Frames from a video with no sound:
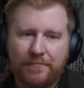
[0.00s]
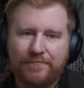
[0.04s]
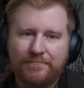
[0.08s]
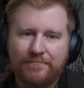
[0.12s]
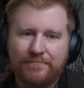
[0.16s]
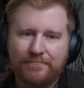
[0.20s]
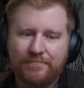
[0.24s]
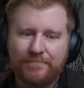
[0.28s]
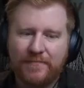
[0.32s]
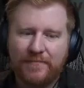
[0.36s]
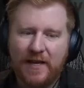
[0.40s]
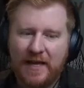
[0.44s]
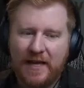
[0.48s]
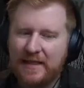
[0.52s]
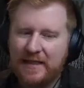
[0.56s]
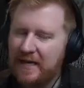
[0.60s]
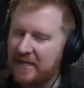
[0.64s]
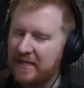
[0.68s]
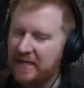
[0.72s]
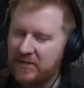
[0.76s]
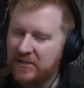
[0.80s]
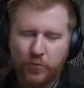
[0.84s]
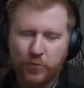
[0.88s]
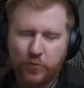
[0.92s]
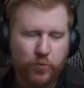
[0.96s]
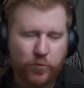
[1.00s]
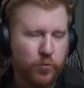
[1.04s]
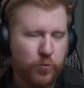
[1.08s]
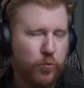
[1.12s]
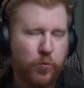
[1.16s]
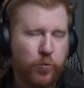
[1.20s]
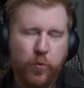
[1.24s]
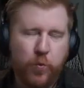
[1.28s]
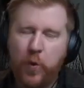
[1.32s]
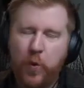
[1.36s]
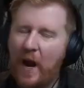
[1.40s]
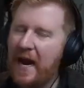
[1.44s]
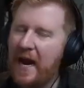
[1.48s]
And that's
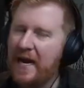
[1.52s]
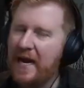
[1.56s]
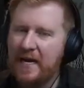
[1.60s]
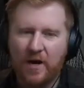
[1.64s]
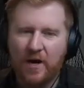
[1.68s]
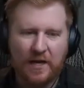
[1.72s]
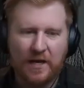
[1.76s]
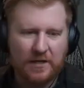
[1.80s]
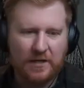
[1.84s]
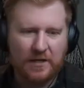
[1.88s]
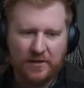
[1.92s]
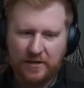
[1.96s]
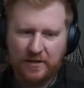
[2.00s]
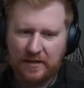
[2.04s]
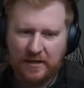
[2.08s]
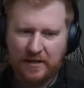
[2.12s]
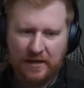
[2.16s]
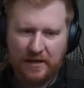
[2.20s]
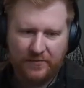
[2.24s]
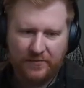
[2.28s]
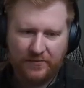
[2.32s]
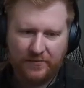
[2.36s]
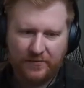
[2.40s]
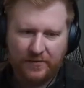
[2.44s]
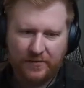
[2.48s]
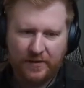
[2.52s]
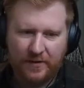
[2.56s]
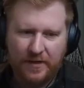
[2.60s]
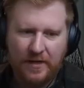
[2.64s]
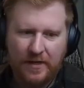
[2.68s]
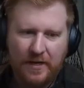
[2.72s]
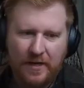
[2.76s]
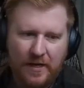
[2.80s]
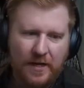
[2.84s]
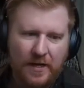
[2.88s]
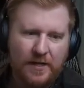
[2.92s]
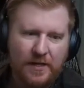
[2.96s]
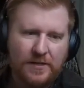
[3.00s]
way not good enough.
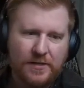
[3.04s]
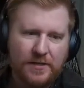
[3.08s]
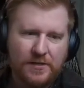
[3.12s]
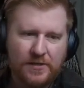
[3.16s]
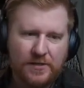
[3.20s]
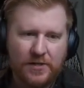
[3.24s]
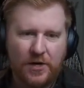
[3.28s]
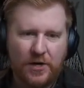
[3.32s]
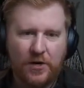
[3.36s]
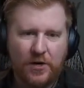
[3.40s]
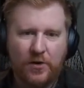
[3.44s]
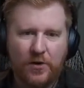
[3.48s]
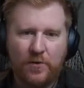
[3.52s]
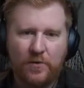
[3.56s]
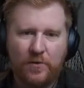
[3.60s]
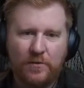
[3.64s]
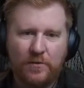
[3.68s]
So